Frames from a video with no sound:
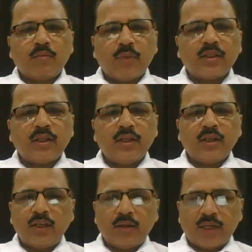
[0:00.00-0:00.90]

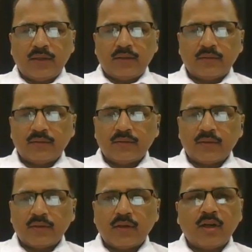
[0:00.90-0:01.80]
monthly EMI,
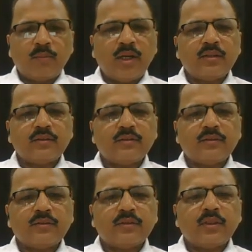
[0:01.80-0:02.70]
comma,
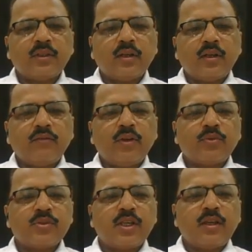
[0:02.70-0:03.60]
we have
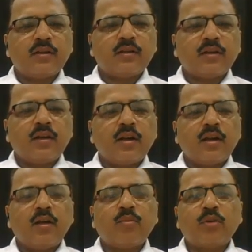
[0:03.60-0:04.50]
to say
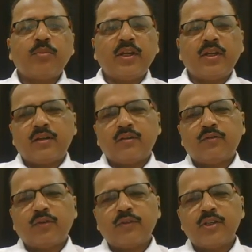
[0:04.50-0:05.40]
number of period
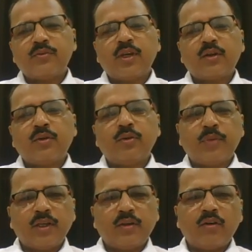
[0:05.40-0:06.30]
for which we are going to
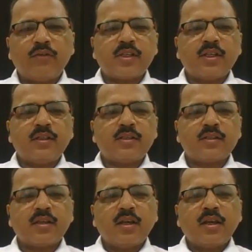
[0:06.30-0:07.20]
pay. Obviously this
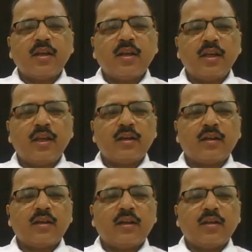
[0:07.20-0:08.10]
is here,
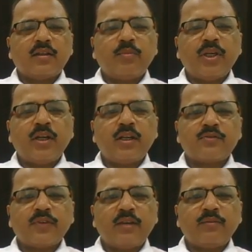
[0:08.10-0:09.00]
the period
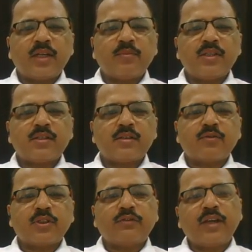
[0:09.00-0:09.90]
is 5. That means
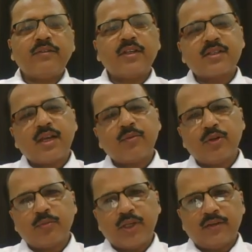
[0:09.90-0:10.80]
for the 5 years I'm
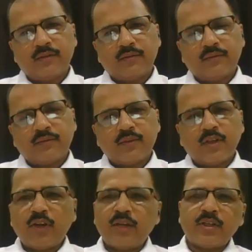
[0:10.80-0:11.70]
going to pay.
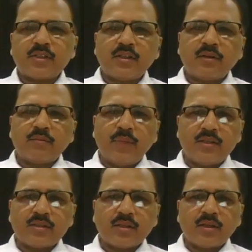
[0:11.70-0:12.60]
5 years
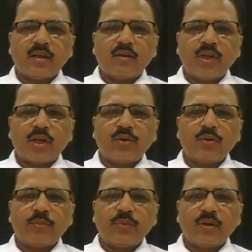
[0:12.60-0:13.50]
means we are going
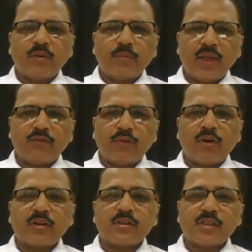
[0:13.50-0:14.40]
to pay for